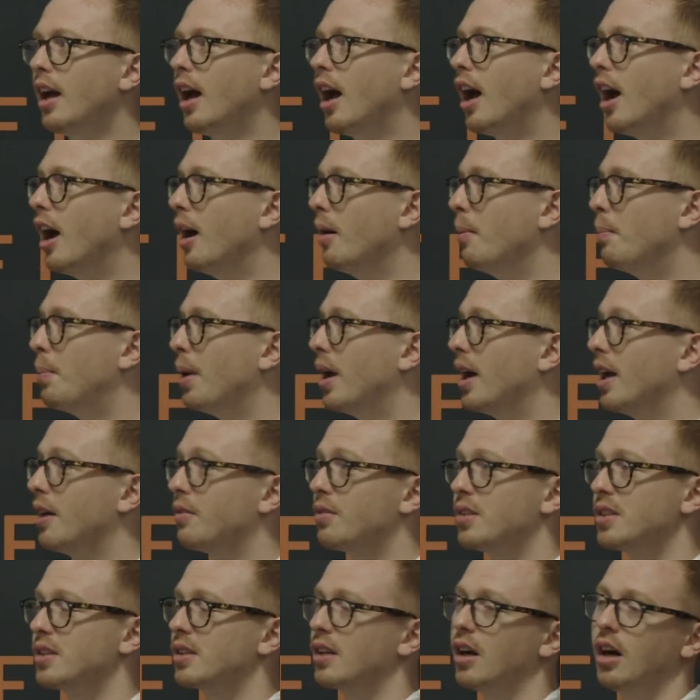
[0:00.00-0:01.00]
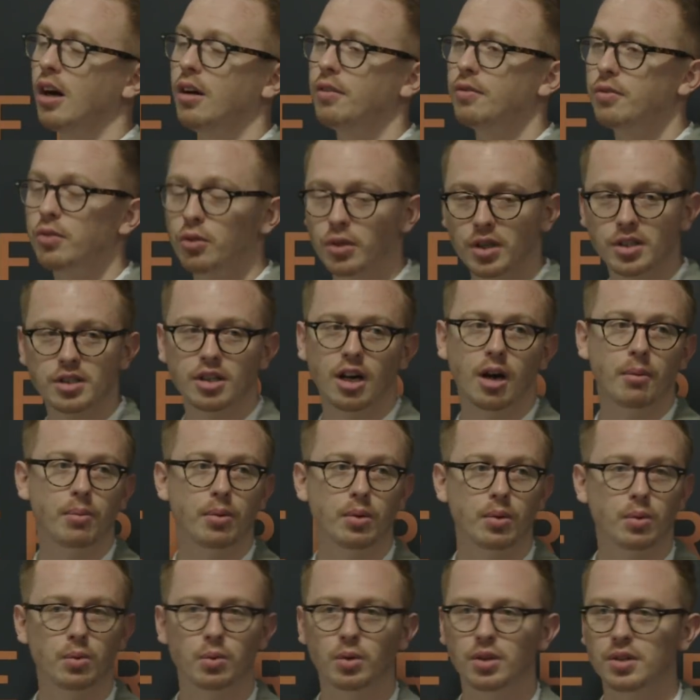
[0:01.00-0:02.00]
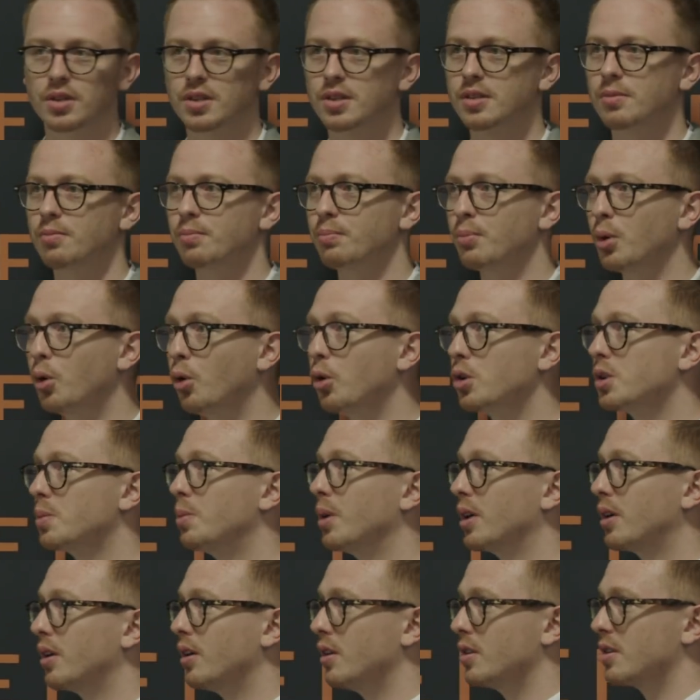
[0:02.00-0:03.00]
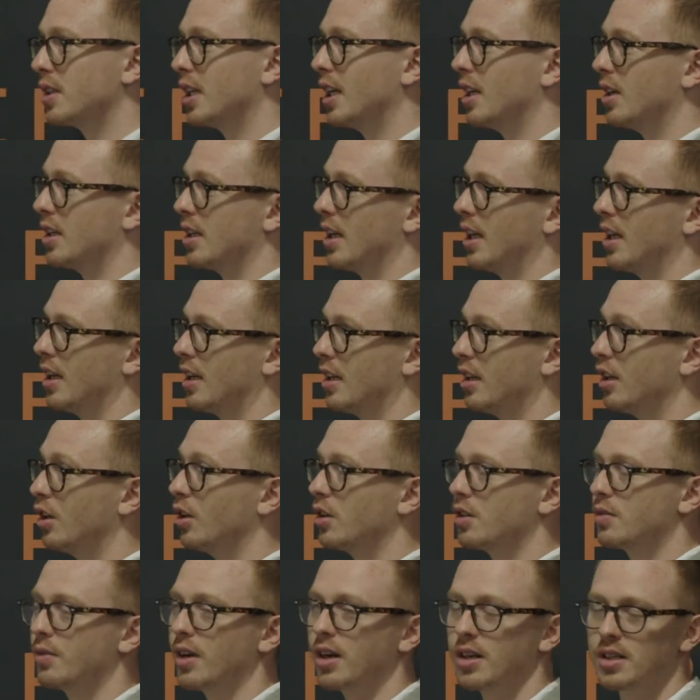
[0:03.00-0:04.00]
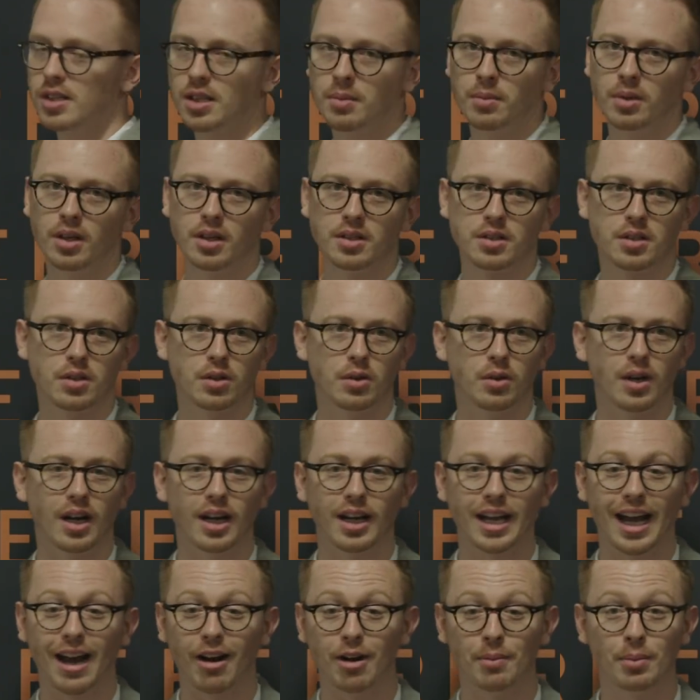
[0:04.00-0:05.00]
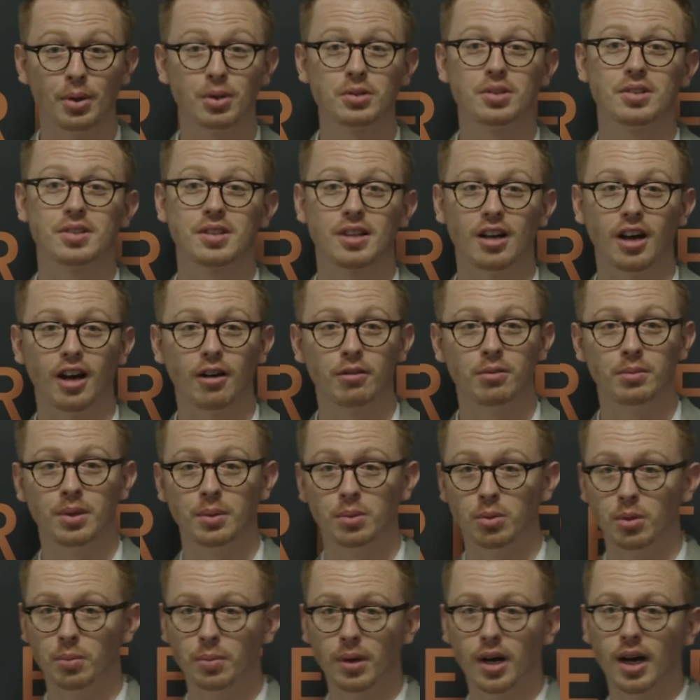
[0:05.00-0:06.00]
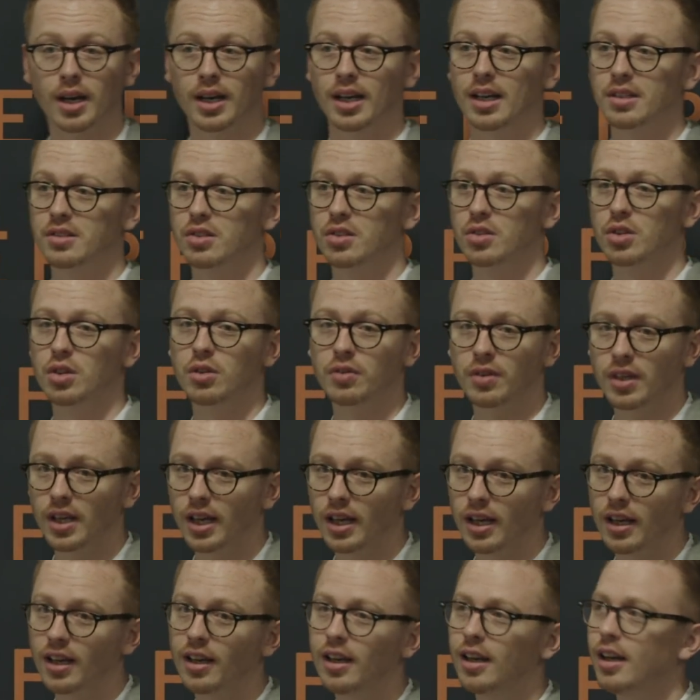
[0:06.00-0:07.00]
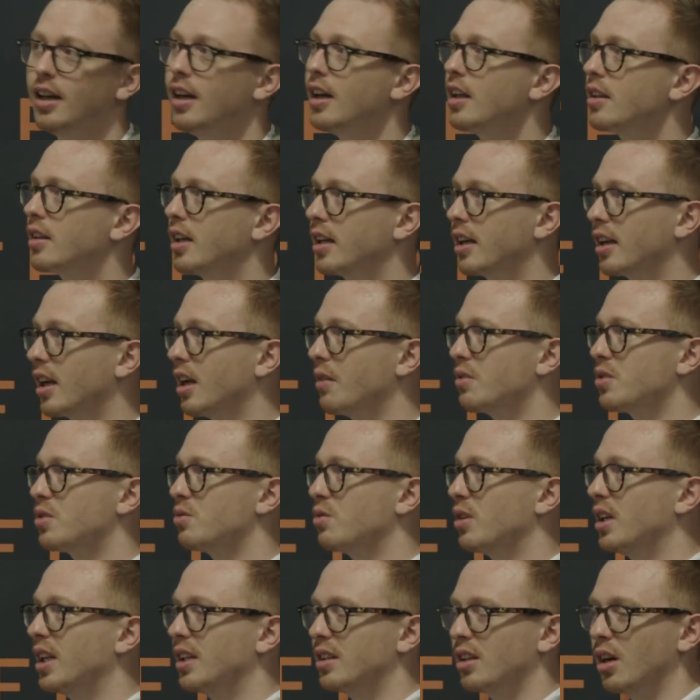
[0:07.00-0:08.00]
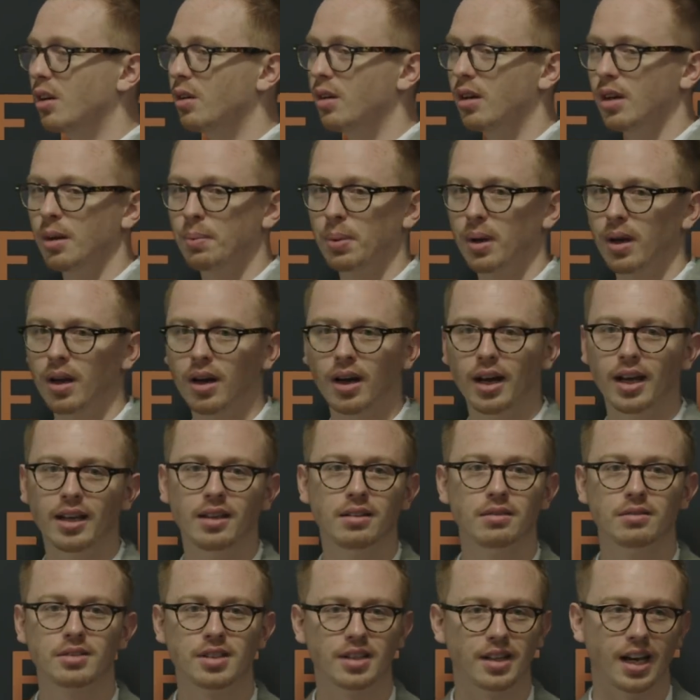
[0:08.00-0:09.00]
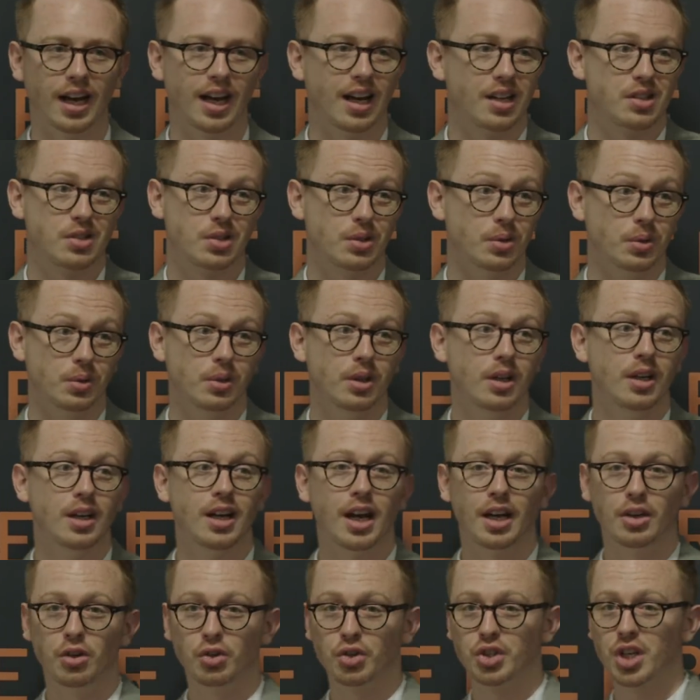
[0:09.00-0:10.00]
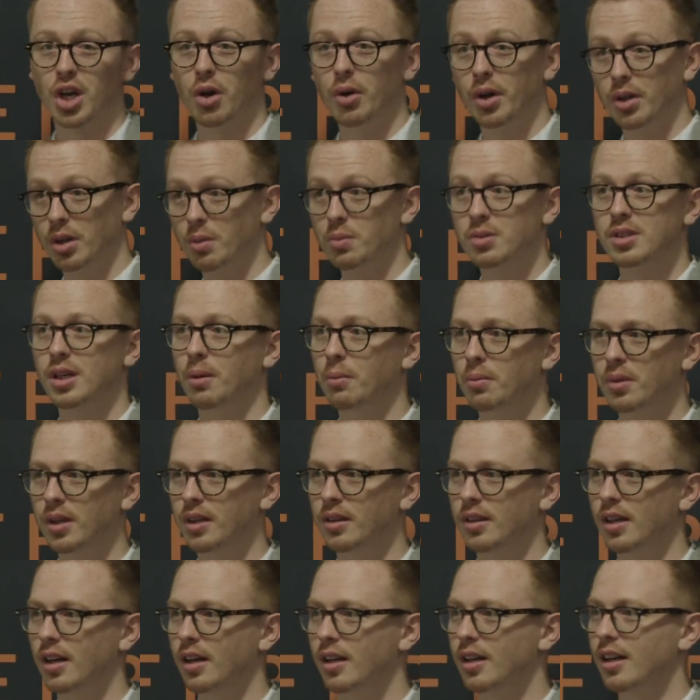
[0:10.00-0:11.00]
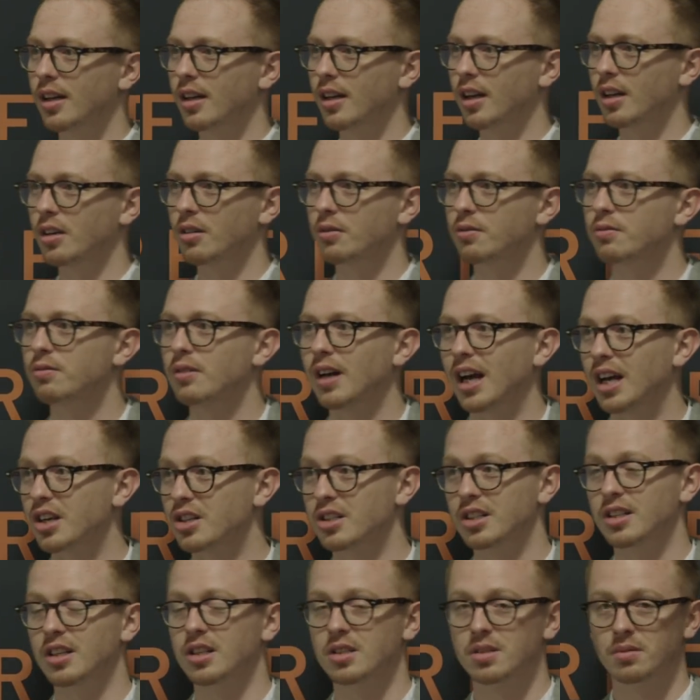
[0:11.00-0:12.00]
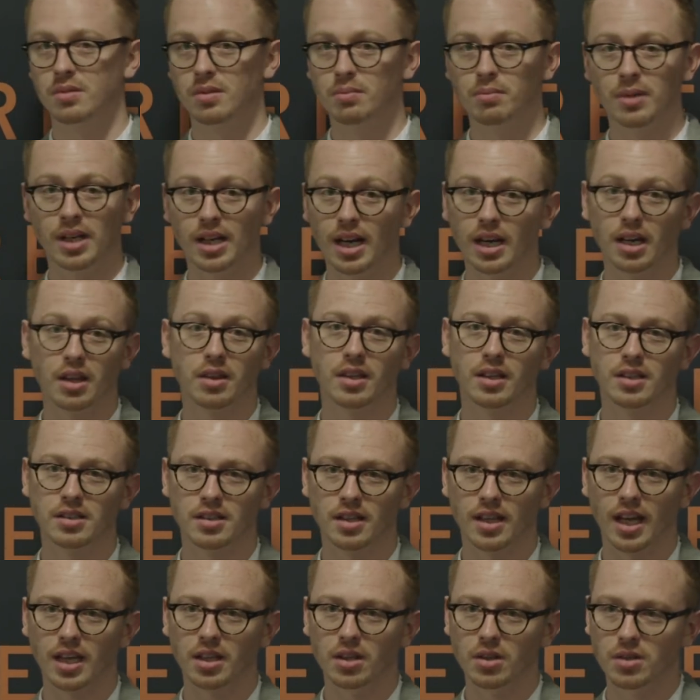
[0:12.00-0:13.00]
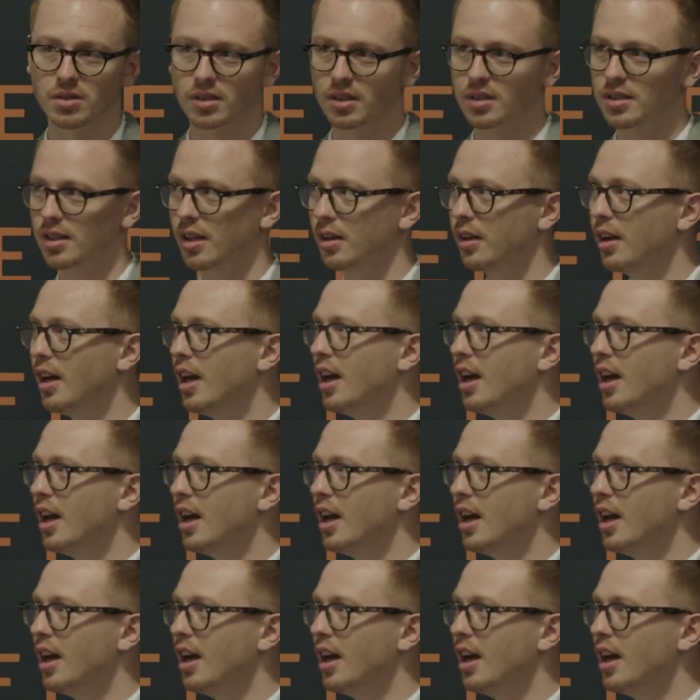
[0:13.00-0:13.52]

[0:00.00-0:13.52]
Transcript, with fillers: Uh, but if the scarf, for example, was bought because it, it looked very similar to a Harry Potter scarf and people were buying it as a souvenir, then gloves really don't apply to that at all. And you're showing them something that kind of actually doesn't mean anything to that user. So